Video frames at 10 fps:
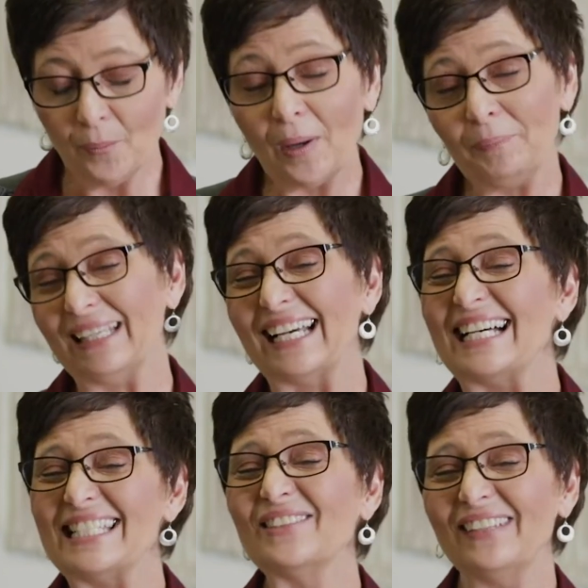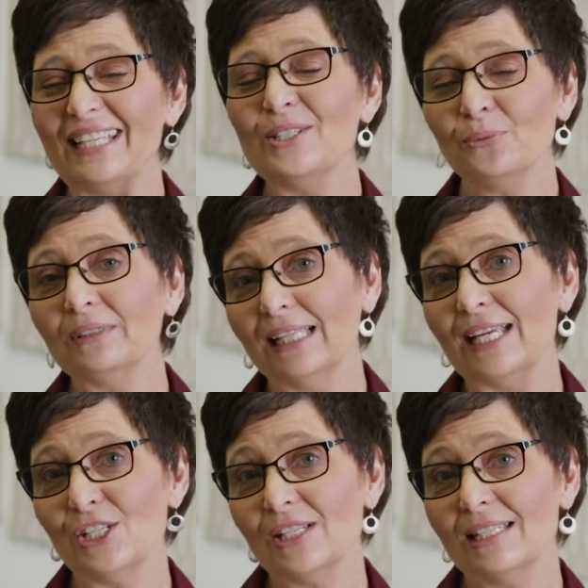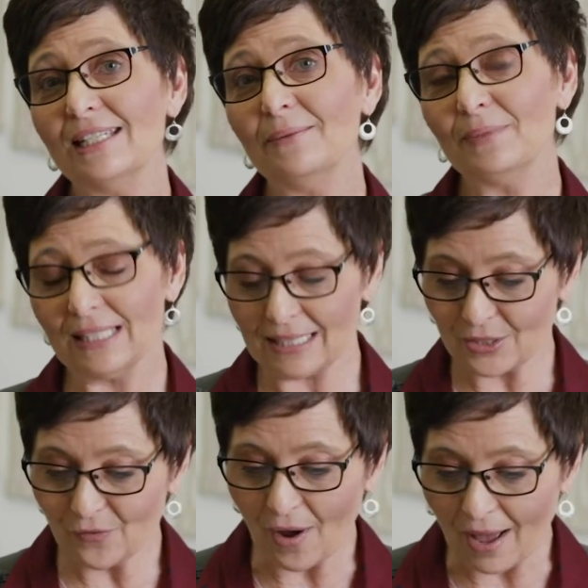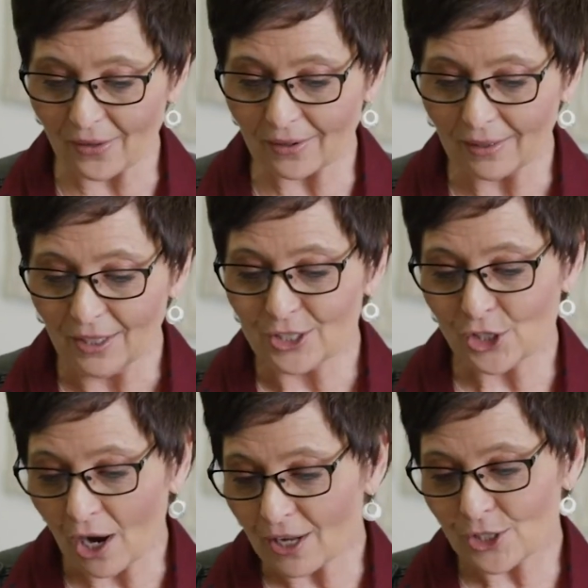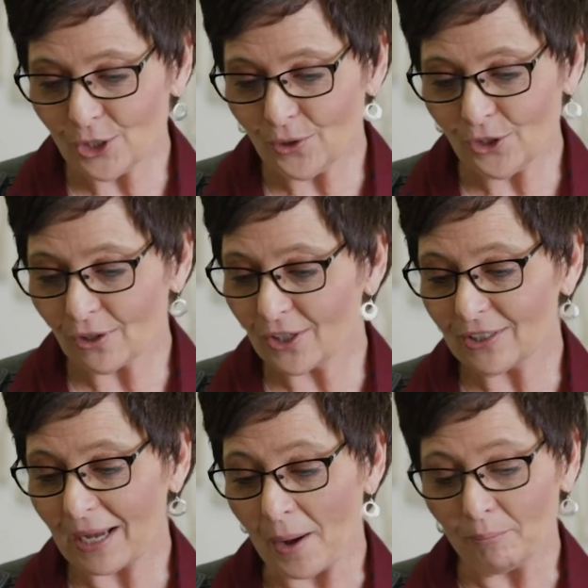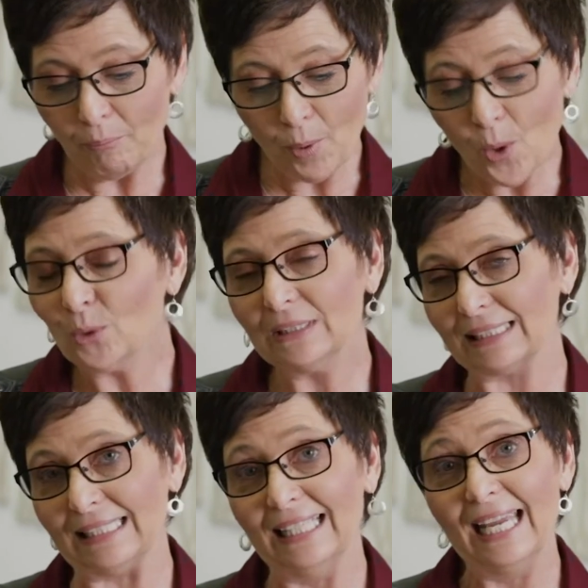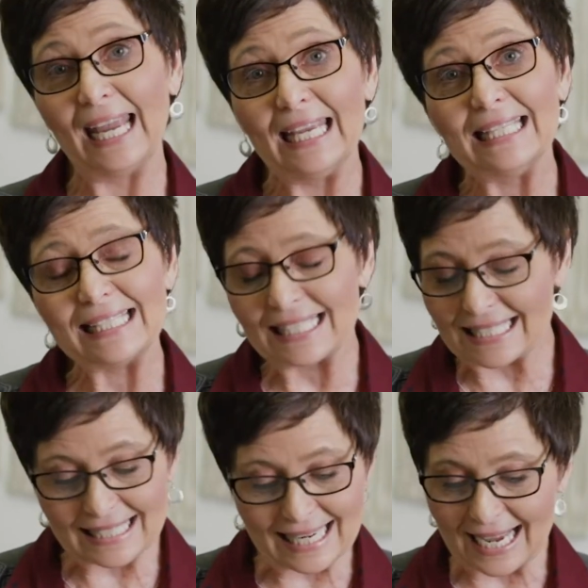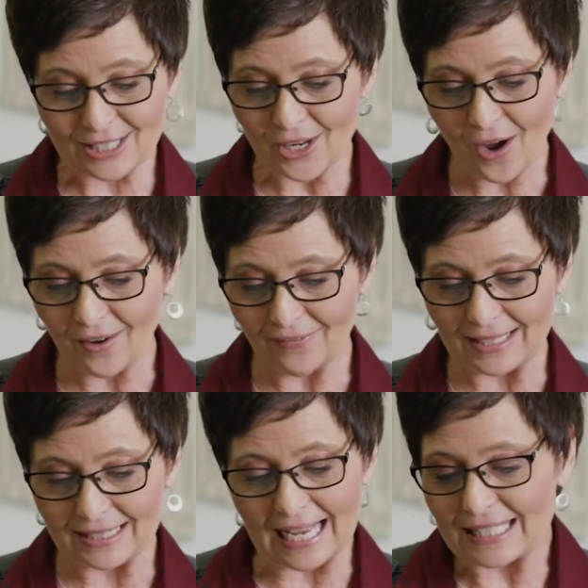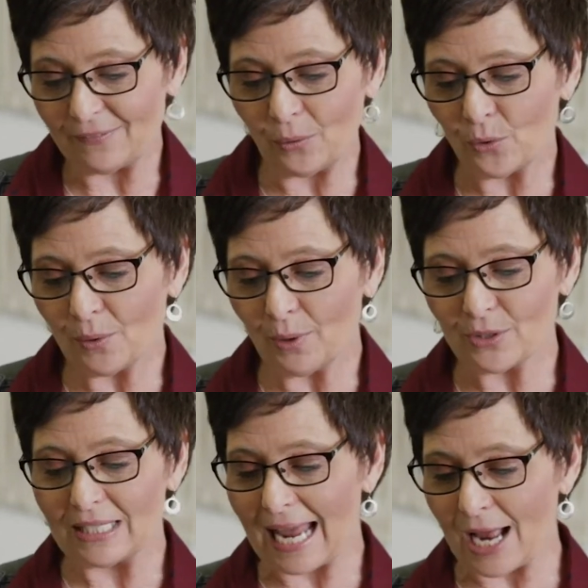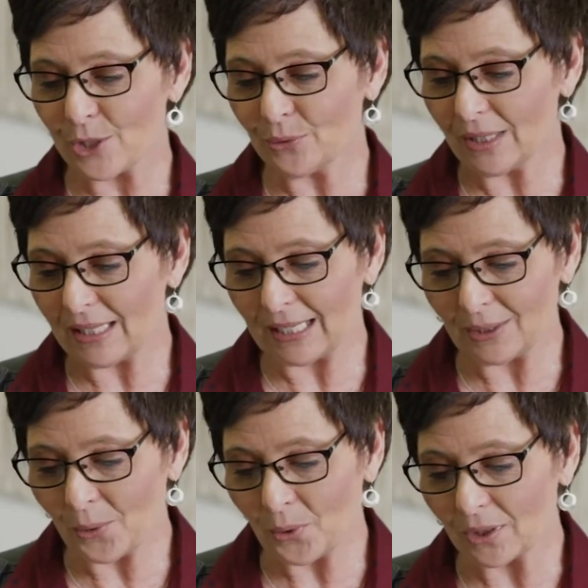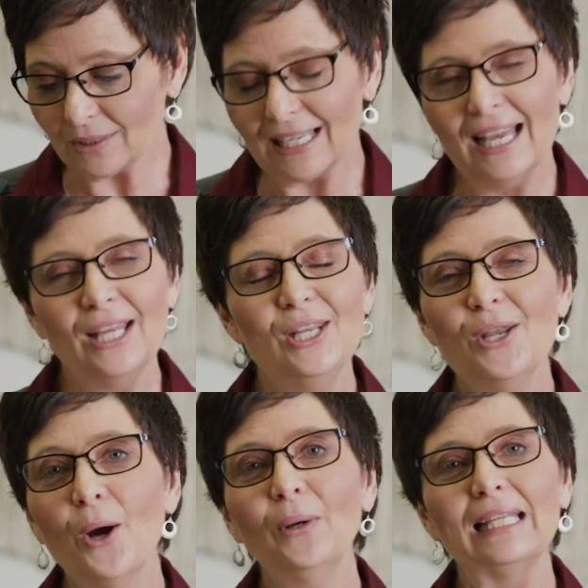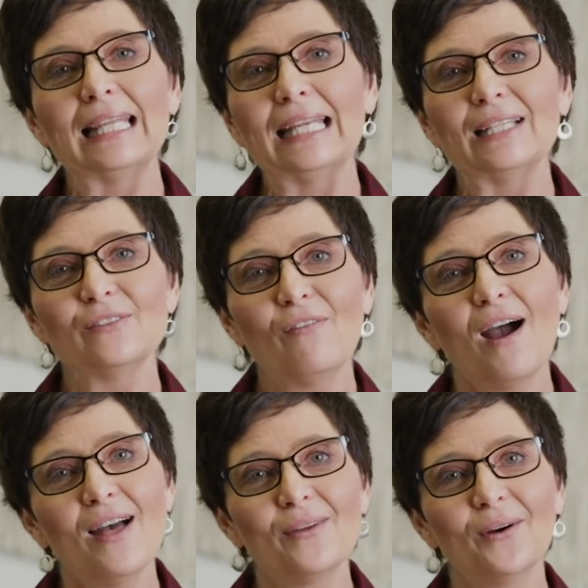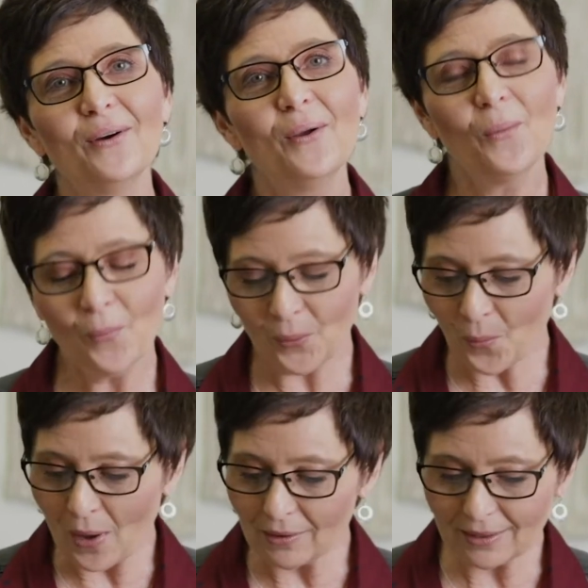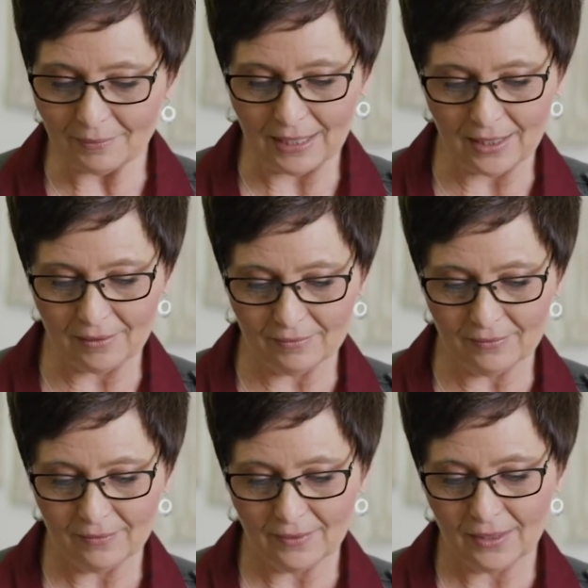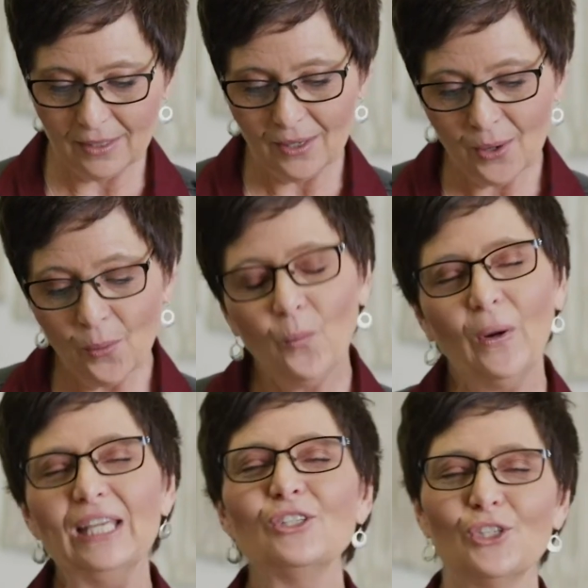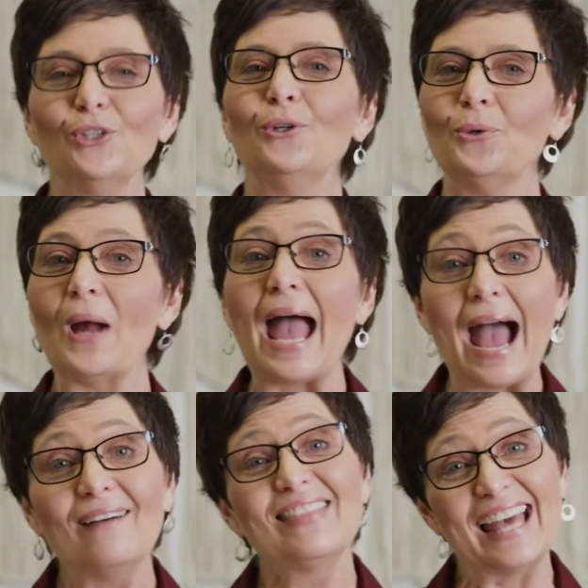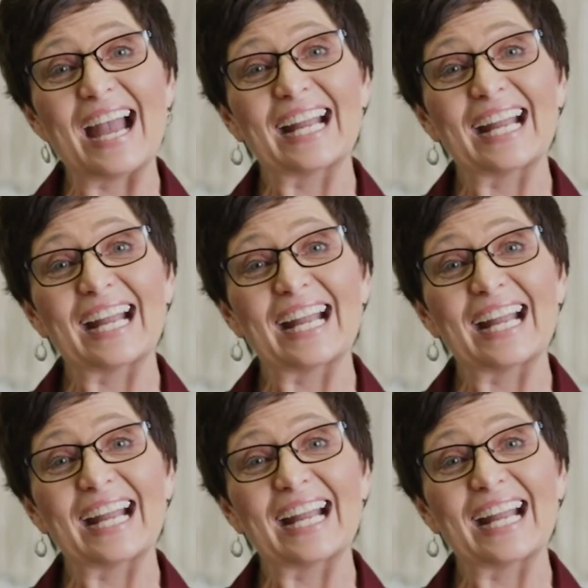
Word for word: But because of his relationship to his father, John Jr. could come boldly into his dad's office as if it were the most natural thing in the world, knowing that his father would welcome him. We too have